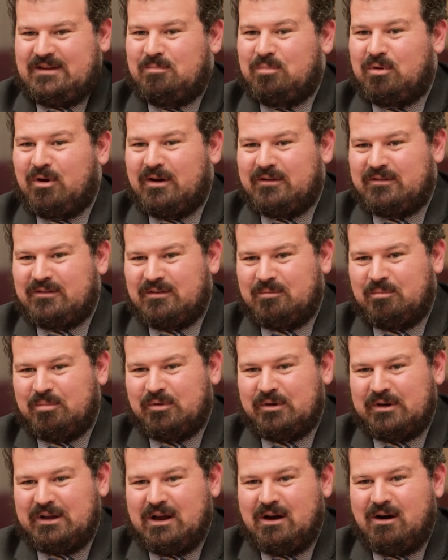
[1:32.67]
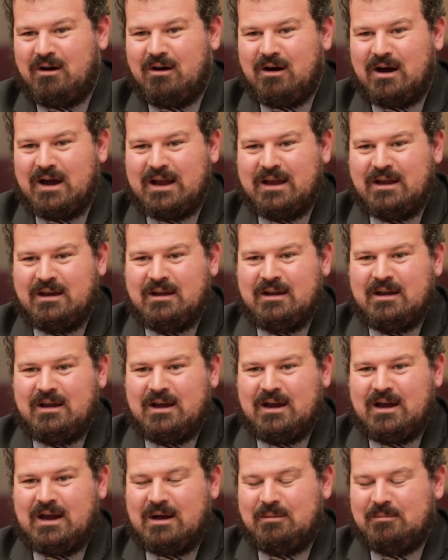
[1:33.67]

Asset prices are pretty high.